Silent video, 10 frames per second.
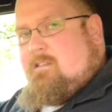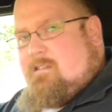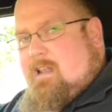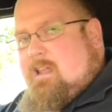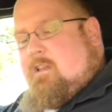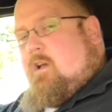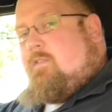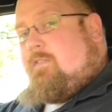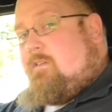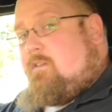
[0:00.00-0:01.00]
to let you know
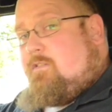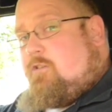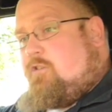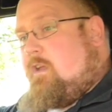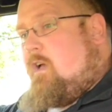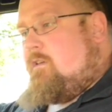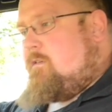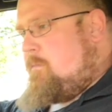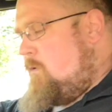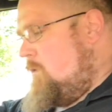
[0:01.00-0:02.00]
that this is the GR
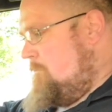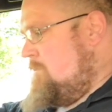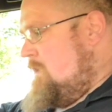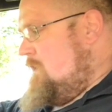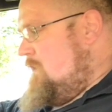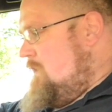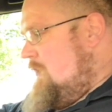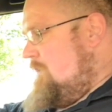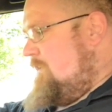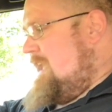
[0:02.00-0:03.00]
Sport.
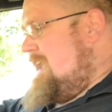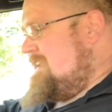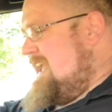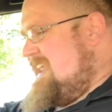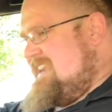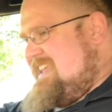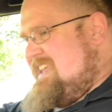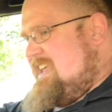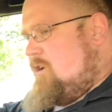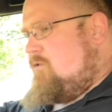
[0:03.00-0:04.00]
If I had
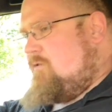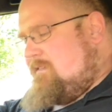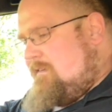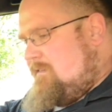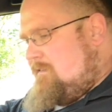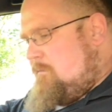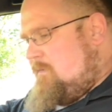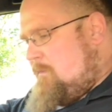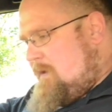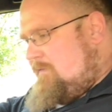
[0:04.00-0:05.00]
any
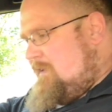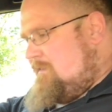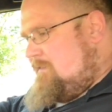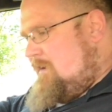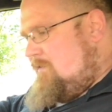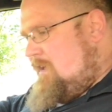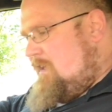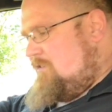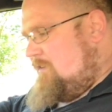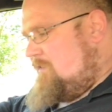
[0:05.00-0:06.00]
criticisms about the interior,
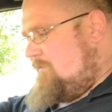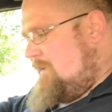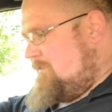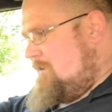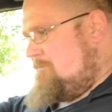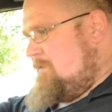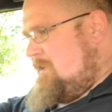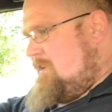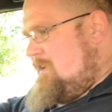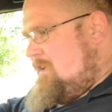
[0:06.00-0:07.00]
it's just the fact that
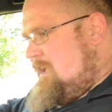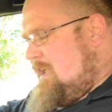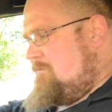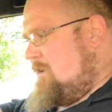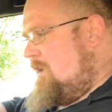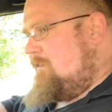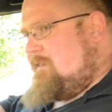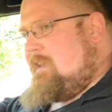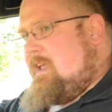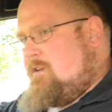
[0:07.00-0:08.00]
in regards
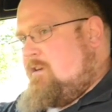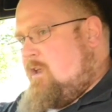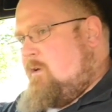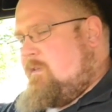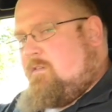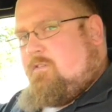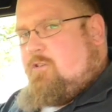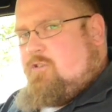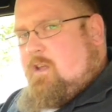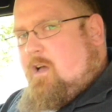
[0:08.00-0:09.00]
to letting you know this is
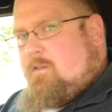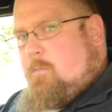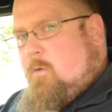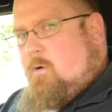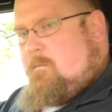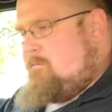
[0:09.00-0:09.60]
the GR Sport,